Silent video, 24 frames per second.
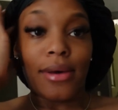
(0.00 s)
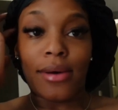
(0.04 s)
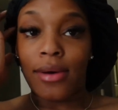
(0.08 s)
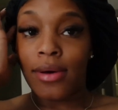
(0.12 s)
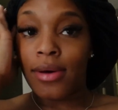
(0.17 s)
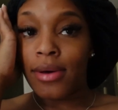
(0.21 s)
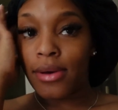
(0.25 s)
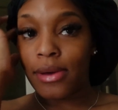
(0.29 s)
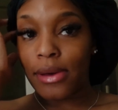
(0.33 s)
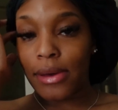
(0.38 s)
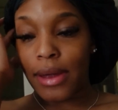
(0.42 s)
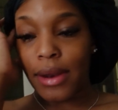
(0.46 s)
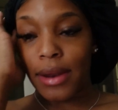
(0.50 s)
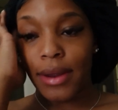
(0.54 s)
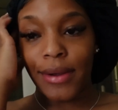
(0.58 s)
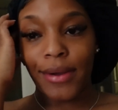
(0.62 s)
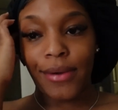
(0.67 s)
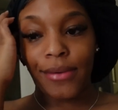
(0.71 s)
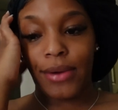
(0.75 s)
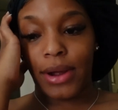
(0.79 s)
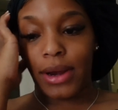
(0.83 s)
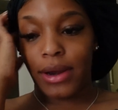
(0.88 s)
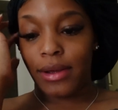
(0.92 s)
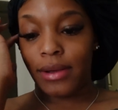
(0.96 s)
I gotta get
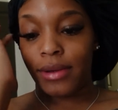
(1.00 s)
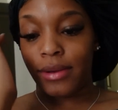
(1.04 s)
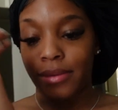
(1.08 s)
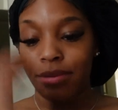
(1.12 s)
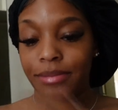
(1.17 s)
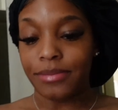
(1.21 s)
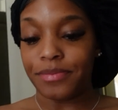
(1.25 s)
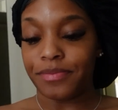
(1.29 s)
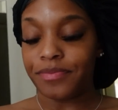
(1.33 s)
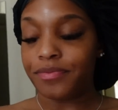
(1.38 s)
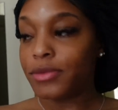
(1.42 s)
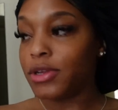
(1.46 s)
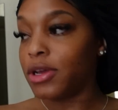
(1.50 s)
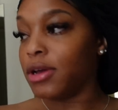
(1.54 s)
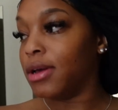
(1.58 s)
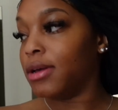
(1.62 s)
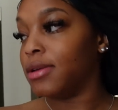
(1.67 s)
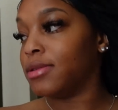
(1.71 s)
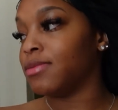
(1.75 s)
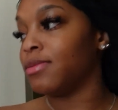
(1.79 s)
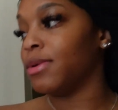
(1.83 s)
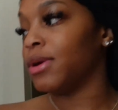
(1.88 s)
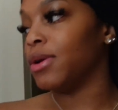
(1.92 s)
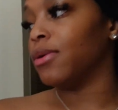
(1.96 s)
ready
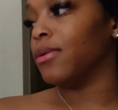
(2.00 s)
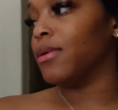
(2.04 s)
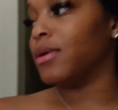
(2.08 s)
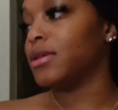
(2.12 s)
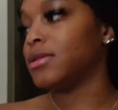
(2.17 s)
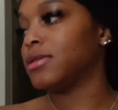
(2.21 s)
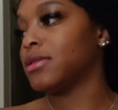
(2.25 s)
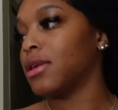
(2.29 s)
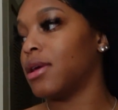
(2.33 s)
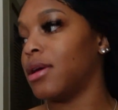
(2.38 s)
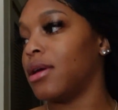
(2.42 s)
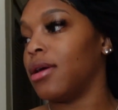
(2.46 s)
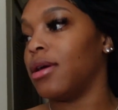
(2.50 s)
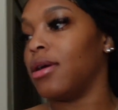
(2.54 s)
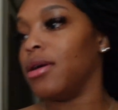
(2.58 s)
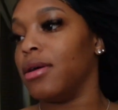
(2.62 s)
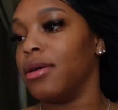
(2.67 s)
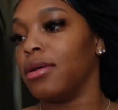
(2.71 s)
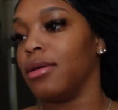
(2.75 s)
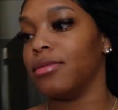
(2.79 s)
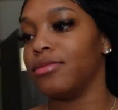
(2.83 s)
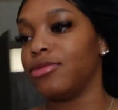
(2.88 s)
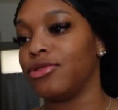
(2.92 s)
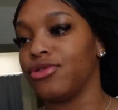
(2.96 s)
because we going to the
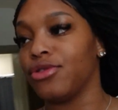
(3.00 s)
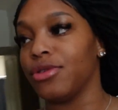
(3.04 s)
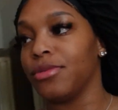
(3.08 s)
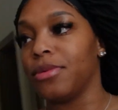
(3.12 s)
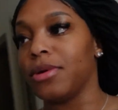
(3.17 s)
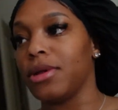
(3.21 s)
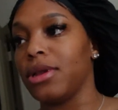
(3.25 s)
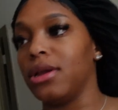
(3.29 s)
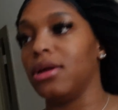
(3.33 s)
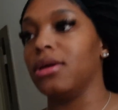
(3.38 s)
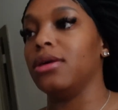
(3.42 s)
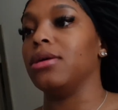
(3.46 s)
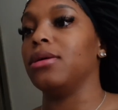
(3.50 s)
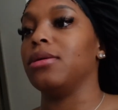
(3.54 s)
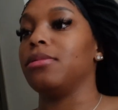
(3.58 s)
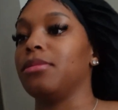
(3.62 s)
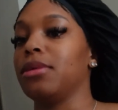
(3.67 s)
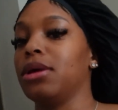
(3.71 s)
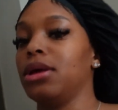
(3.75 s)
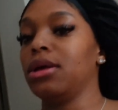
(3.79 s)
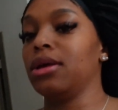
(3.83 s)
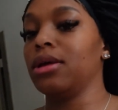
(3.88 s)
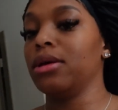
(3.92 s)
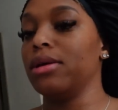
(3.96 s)
um strip club
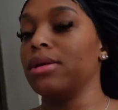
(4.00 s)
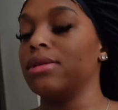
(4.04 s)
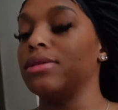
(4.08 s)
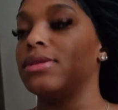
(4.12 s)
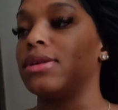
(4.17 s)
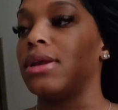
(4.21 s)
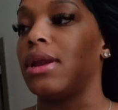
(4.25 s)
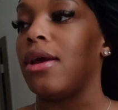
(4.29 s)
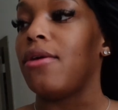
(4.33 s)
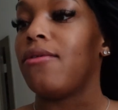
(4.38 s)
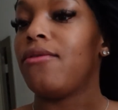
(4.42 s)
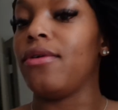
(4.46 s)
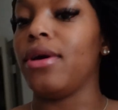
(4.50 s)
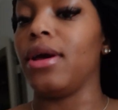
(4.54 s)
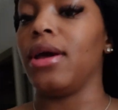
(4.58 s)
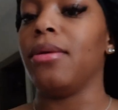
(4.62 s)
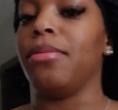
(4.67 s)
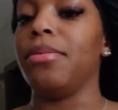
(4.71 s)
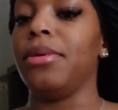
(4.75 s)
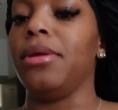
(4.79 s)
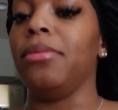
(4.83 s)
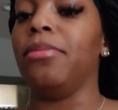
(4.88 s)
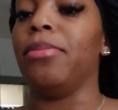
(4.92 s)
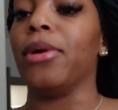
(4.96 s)
today for
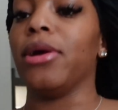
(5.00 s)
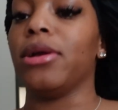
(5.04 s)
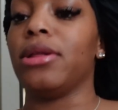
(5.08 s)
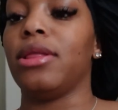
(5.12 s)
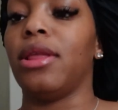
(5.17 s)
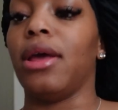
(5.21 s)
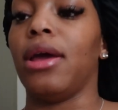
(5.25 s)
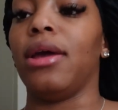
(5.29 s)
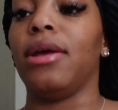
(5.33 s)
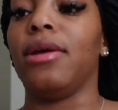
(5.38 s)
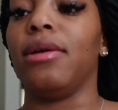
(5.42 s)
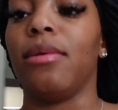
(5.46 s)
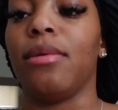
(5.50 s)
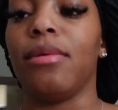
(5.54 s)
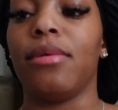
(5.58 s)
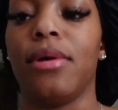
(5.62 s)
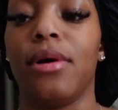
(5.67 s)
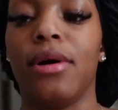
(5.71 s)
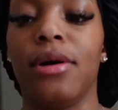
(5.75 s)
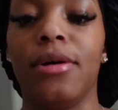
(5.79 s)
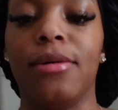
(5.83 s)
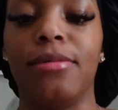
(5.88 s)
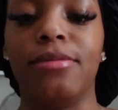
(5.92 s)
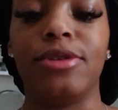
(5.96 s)
Ebony's birthday.
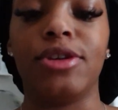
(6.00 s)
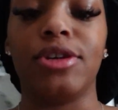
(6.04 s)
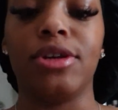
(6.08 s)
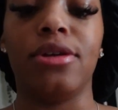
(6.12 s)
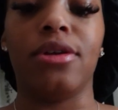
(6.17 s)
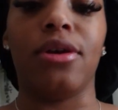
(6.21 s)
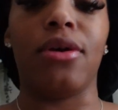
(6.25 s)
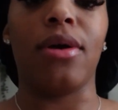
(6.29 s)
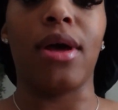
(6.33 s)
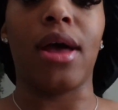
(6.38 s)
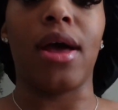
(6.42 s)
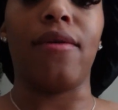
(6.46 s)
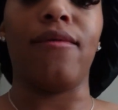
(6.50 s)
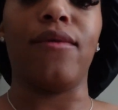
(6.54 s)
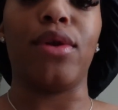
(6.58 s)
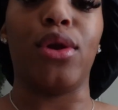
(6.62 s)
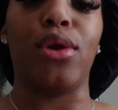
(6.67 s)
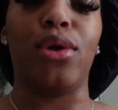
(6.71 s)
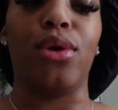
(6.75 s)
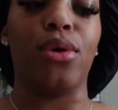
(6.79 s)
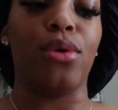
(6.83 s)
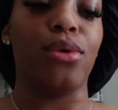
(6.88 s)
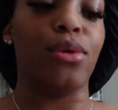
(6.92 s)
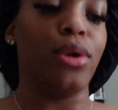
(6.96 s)
Um, she don't have
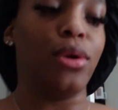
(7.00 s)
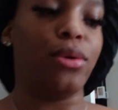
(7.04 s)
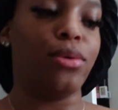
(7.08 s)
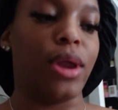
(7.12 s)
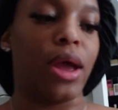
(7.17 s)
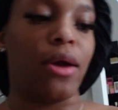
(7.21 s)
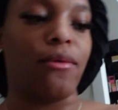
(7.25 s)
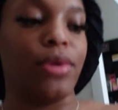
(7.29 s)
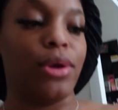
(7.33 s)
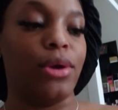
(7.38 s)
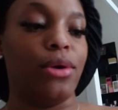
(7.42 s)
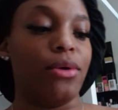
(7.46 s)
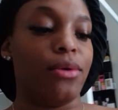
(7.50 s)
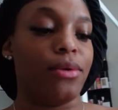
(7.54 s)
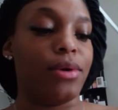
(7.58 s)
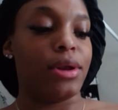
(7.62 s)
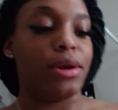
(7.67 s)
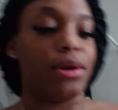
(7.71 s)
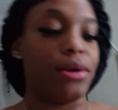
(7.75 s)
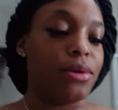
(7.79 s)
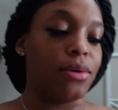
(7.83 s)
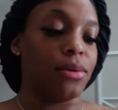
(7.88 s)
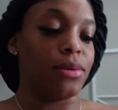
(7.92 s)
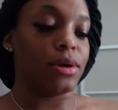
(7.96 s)
no clue that we going
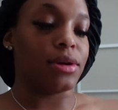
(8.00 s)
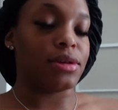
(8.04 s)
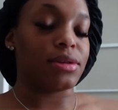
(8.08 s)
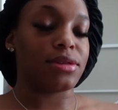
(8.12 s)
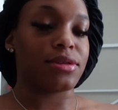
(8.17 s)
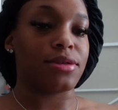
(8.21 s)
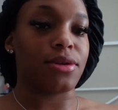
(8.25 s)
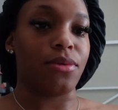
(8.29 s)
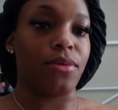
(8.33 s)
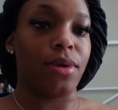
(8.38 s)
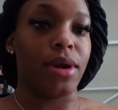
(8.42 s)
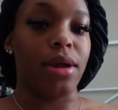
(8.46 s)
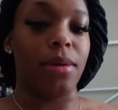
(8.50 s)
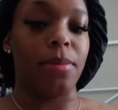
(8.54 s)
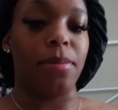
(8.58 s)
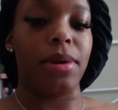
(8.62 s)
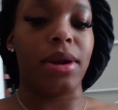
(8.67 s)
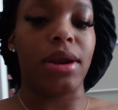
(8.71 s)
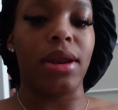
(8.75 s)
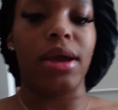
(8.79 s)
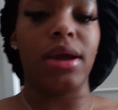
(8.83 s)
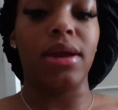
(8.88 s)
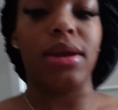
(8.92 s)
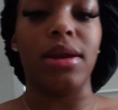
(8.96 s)
though because Terea
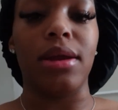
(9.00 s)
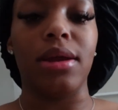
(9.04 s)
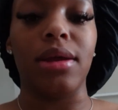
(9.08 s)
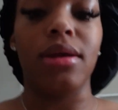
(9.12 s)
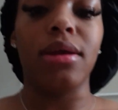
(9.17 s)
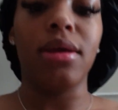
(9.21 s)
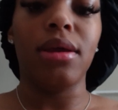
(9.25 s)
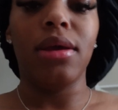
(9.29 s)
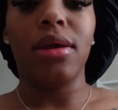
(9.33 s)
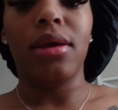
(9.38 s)
planned it.